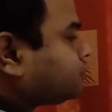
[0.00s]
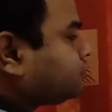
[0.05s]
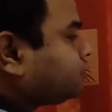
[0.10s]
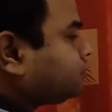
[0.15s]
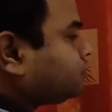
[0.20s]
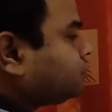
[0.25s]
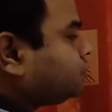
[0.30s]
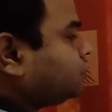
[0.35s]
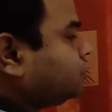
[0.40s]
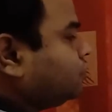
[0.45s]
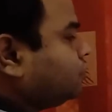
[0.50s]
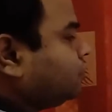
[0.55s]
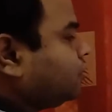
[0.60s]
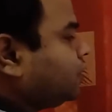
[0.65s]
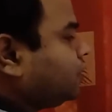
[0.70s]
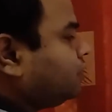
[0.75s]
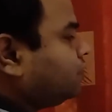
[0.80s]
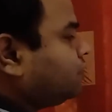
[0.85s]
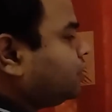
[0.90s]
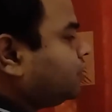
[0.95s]
1
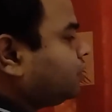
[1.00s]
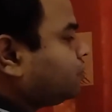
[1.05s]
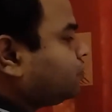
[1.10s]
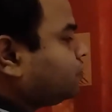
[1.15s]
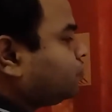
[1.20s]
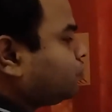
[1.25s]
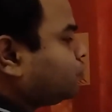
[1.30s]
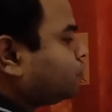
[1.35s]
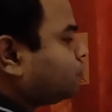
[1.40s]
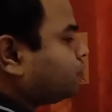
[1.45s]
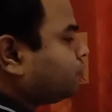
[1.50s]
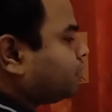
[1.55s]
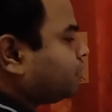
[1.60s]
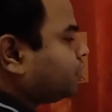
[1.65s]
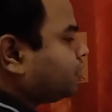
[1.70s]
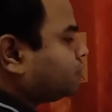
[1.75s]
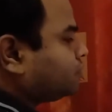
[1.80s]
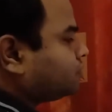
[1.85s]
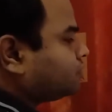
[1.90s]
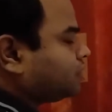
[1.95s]
by 4 pi
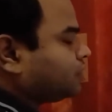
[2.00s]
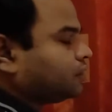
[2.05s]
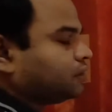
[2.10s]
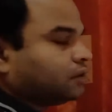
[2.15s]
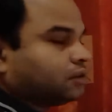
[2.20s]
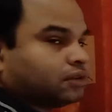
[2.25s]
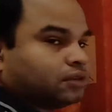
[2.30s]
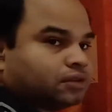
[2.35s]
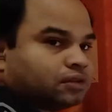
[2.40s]
epsilon naught.